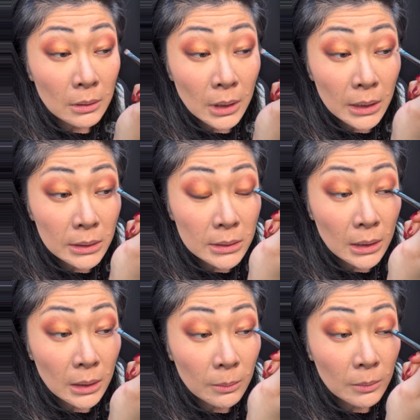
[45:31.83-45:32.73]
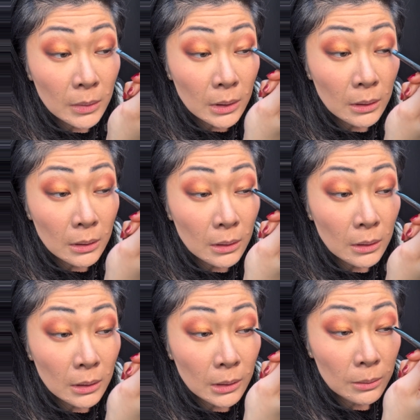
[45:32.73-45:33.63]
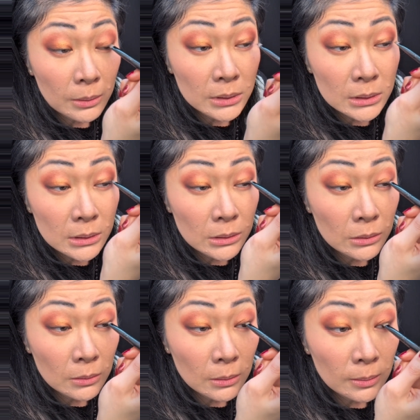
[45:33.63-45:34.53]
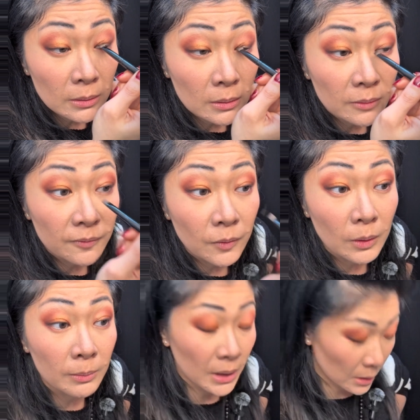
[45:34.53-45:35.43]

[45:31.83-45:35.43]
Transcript: anytime it was doable for me